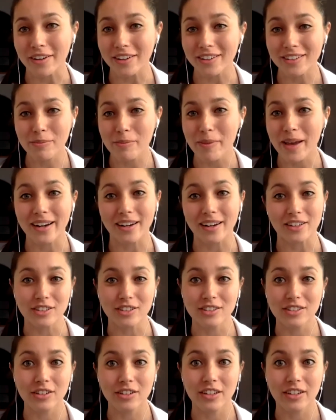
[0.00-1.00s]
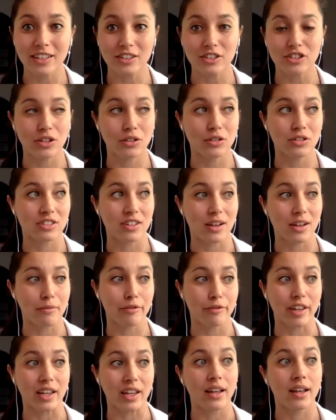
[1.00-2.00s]
It doesn't matter, just so you can show
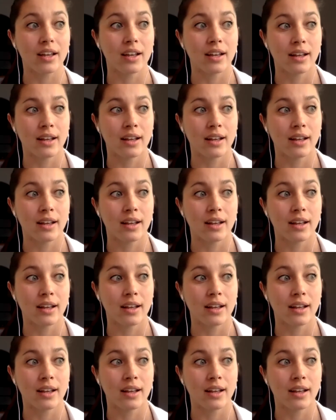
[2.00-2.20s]
something.